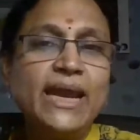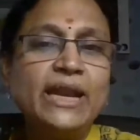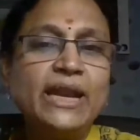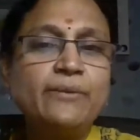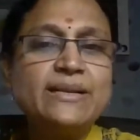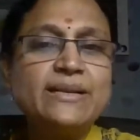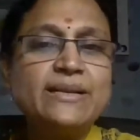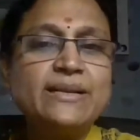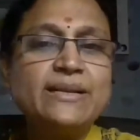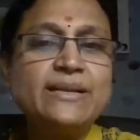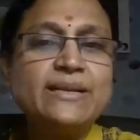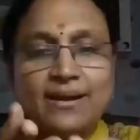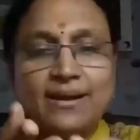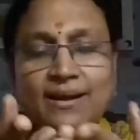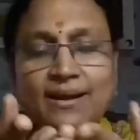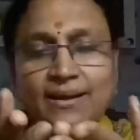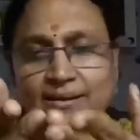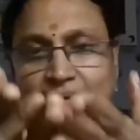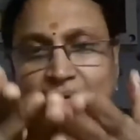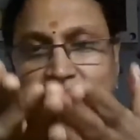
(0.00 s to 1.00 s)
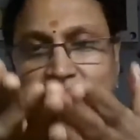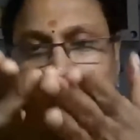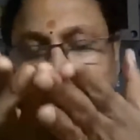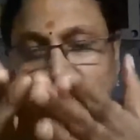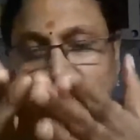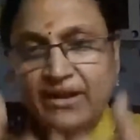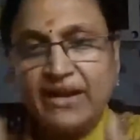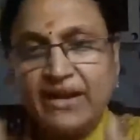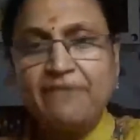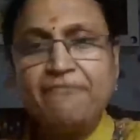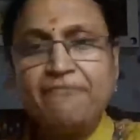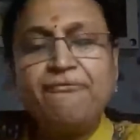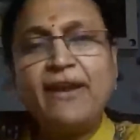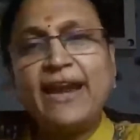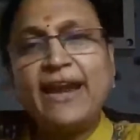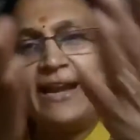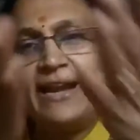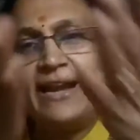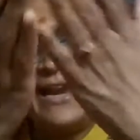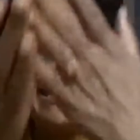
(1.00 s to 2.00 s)
It will start
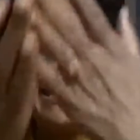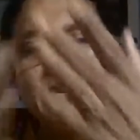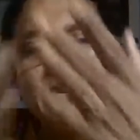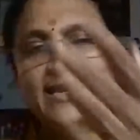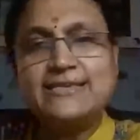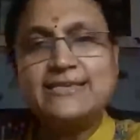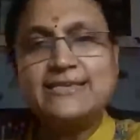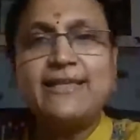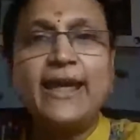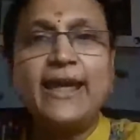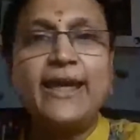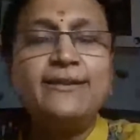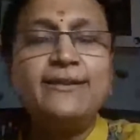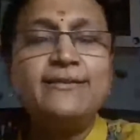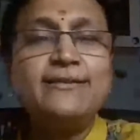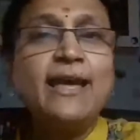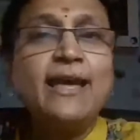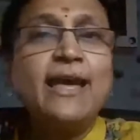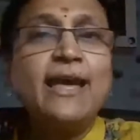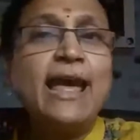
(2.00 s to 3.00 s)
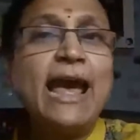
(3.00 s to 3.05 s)
deflecting these air